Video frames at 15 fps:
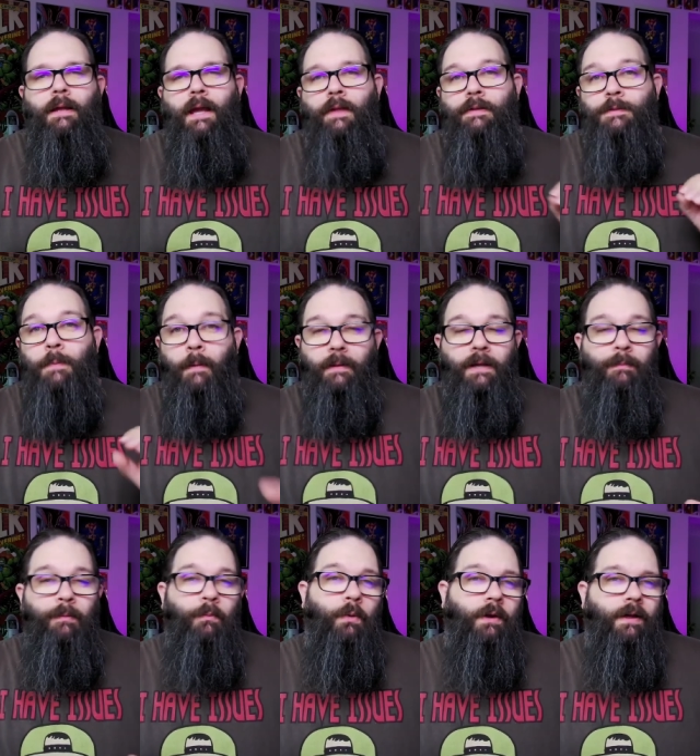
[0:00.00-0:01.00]
and there's probably going
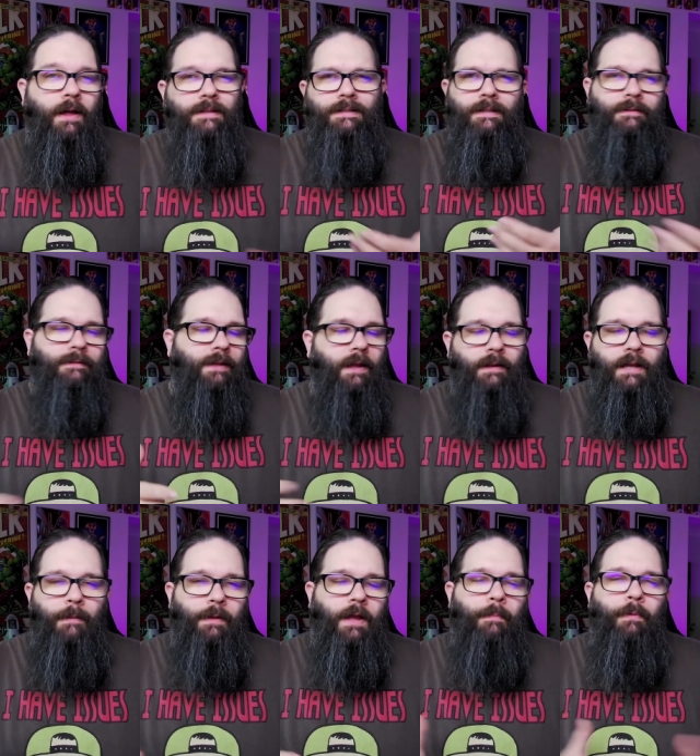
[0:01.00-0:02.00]
to be more content kind of
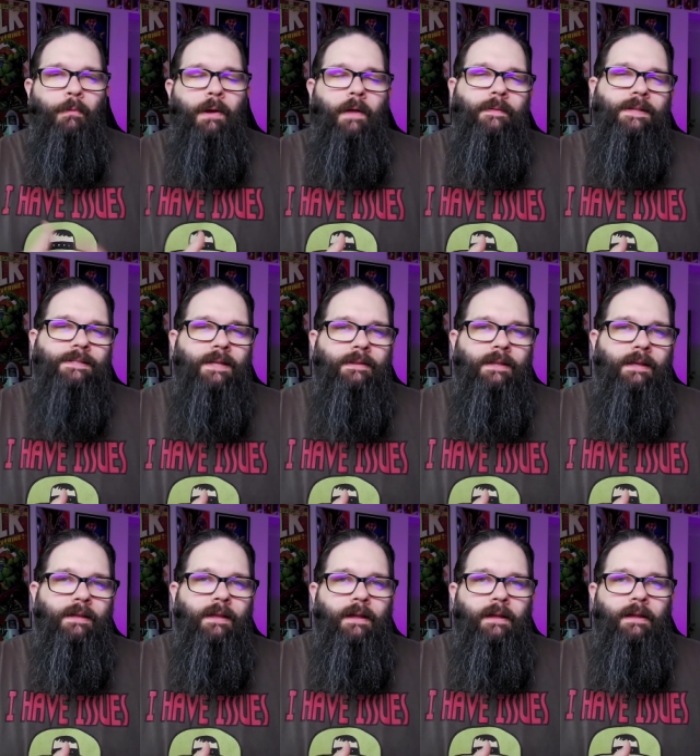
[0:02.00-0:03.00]
coming up around this, I
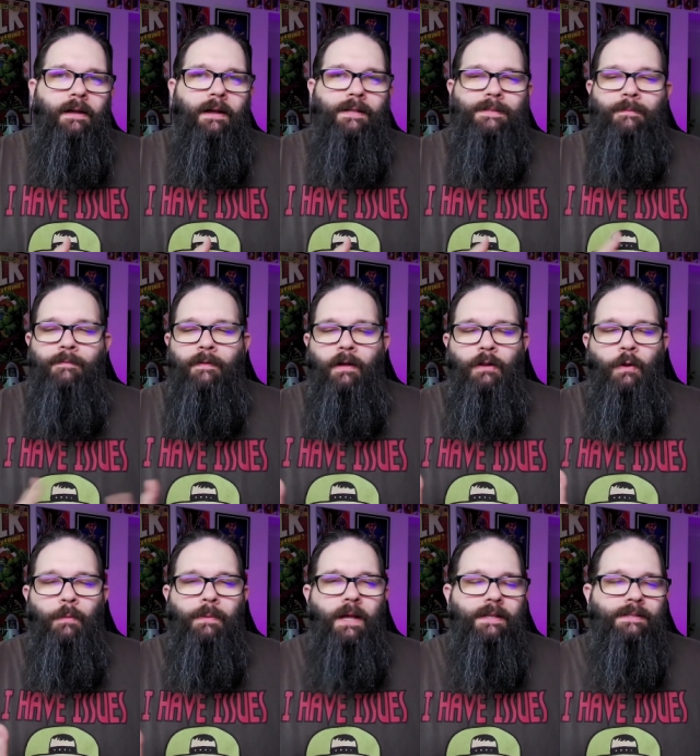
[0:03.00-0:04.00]
think, uh, some
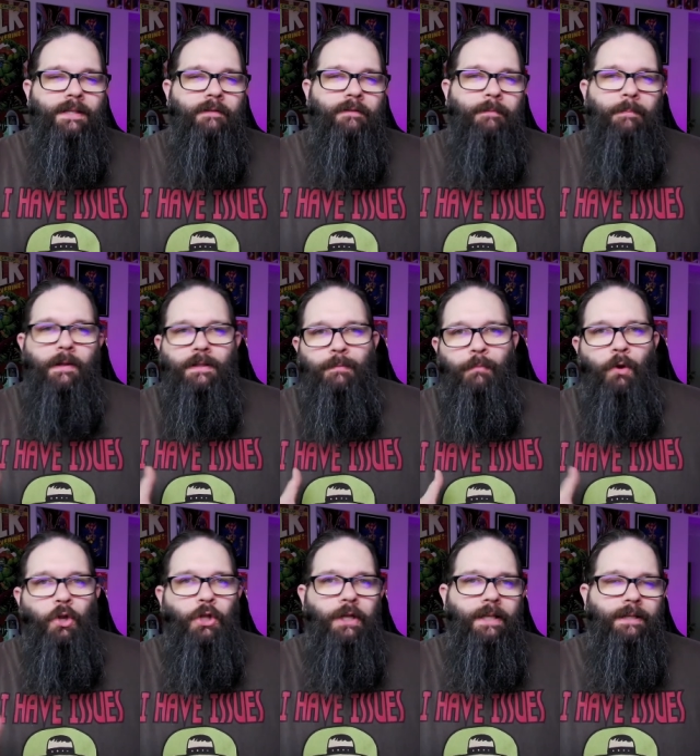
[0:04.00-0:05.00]
follow-up kind of stuff about the
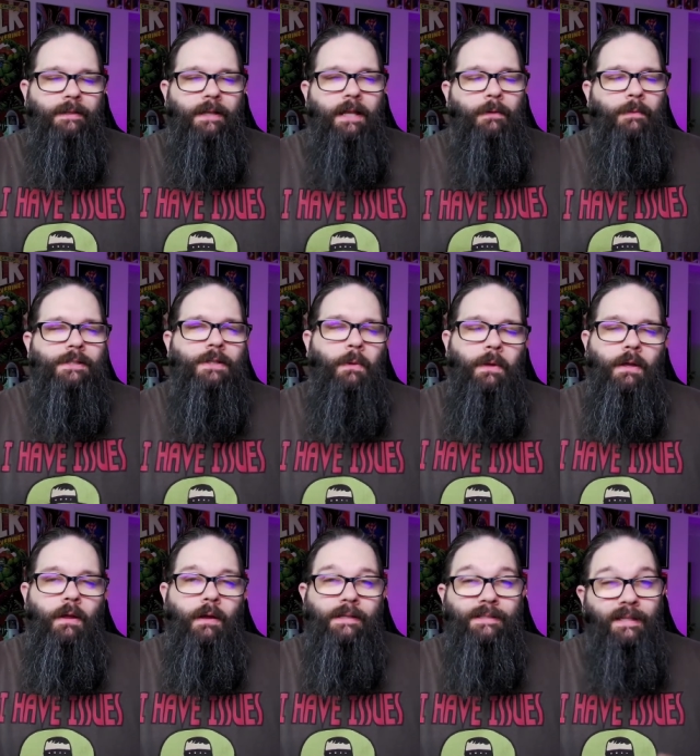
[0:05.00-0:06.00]
market and, and what's going
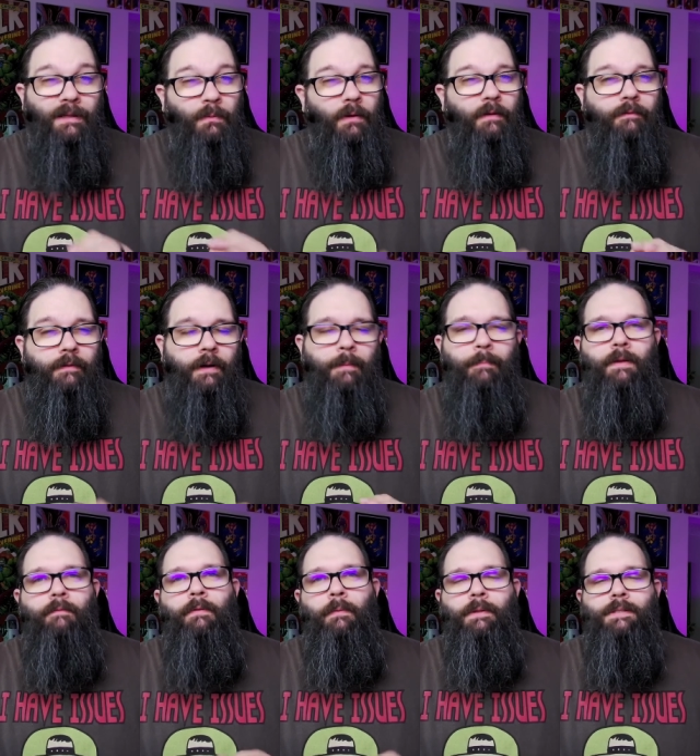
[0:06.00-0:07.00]
on, because I think we're in a very
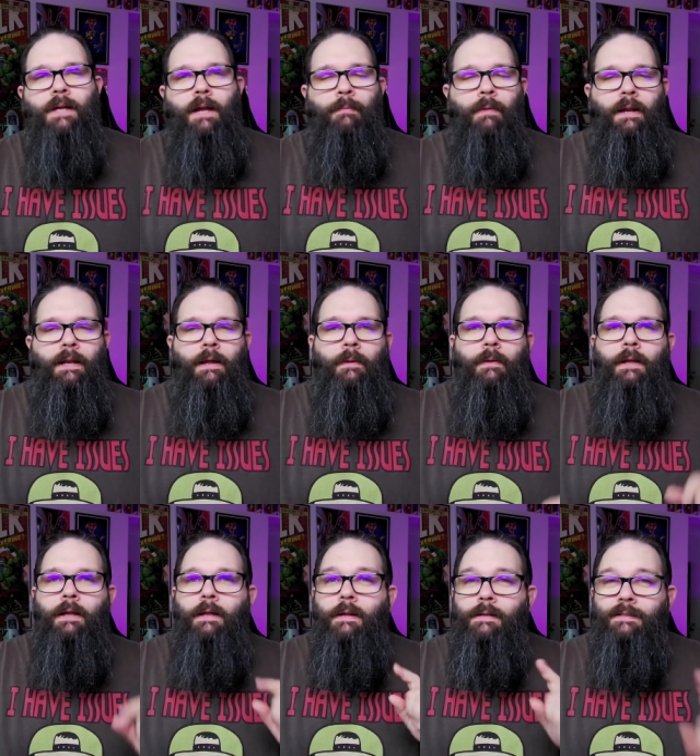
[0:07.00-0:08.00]
pivotal time right now.
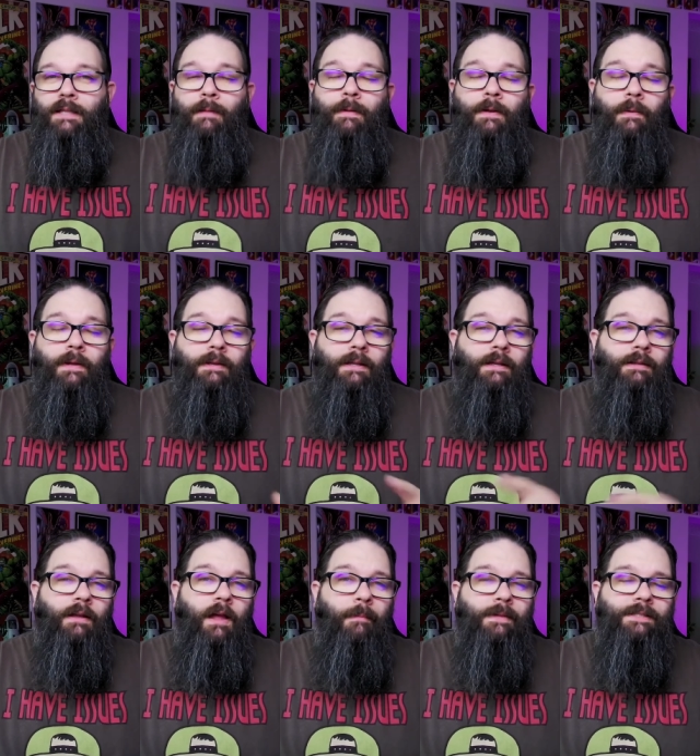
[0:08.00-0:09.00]
So let me know what you think in
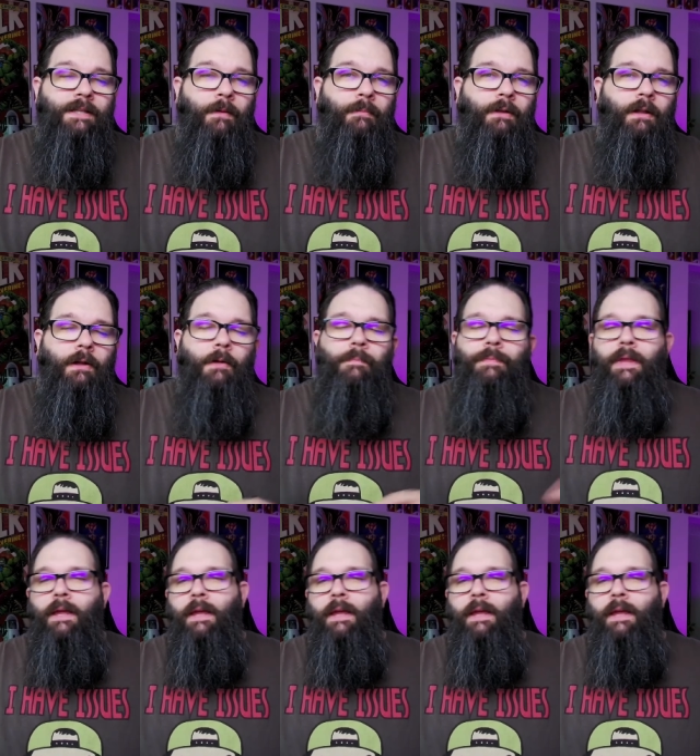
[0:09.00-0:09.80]
the comments down below.